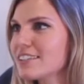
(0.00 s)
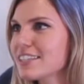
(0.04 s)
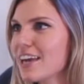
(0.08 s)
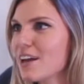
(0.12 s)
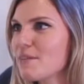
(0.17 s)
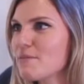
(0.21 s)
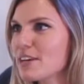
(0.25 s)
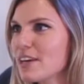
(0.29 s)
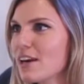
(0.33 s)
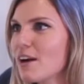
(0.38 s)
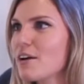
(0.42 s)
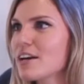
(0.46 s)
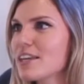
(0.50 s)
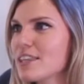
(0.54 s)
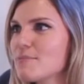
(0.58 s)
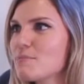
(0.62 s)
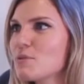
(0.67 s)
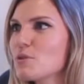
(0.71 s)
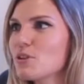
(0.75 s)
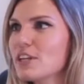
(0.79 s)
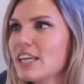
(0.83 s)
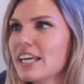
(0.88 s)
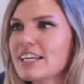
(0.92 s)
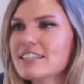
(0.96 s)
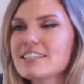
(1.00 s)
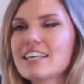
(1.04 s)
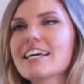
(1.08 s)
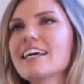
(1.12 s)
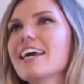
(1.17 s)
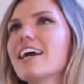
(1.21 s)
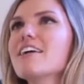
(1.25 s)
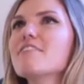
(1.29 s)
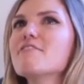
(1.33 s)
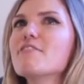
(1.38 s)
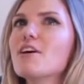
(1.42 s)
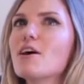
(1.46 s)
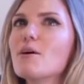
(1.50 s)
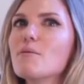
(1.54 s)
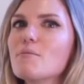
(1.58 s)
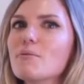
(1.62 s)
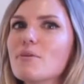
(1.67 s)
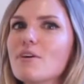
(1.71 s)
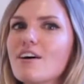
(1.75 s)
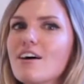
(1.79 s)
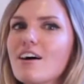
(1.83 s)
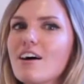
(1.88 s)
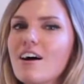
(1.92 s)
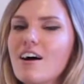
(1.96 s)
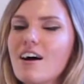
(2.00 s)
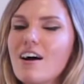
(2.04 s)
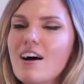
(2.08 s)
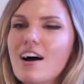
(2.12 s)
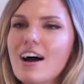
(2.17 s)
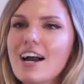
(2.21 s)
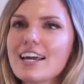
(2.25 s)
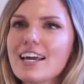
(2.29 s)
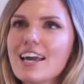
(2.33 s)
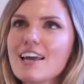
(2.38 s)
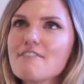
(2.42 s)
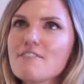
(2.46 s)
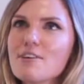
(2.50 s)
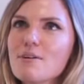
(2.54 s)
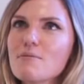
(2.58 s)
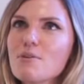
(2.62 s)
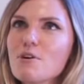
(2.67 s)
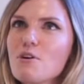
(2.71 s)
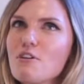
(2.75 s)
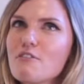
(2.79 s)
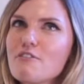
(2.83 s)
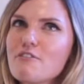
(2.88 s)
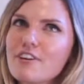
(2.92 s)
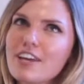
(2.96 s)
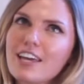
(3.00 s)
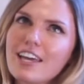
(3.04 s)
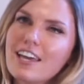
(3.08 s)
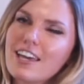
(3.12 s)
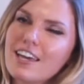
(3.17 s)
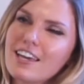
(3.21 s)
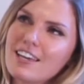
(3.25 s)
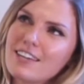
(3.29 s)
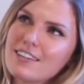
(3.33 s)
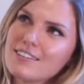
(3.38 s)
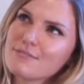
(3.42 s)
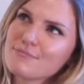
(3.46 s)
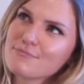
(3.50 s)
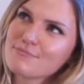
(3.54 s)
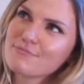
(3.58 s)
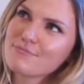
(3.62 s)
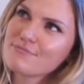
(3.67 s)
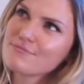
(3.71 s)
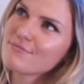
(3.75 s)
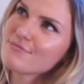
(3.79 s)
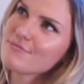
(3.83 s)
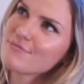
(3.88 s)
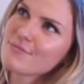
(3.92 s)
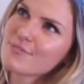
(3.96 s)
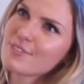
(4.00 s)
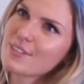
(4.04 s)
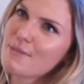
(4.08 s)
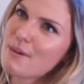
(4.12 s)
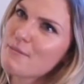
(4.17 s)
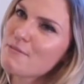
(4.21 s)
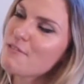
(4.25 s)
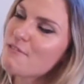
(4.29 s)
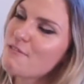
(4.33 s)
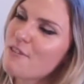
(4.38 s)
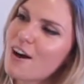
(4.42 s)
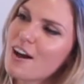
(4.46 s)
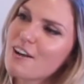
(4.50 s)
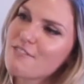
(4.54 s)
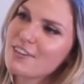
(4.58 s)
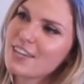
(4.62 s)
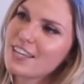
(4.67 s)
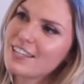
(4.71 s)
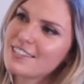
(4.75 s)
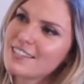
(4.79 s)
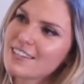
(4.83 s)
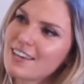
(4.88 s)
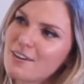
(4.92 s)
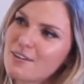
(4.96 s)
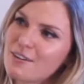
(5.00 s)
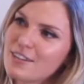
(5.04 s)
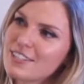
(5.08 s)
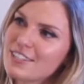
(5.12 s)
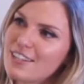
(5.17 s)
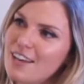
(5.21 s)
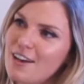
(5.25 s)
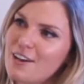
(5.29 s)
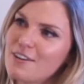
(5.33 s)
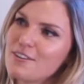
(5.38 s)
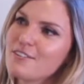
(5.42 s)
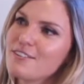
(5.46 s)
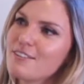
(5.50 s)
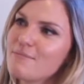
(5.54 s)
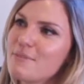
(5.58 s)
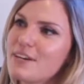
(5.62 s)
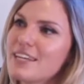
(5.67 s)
to get me going in the morning, because I gave up coffee maybe 5 years ago or so,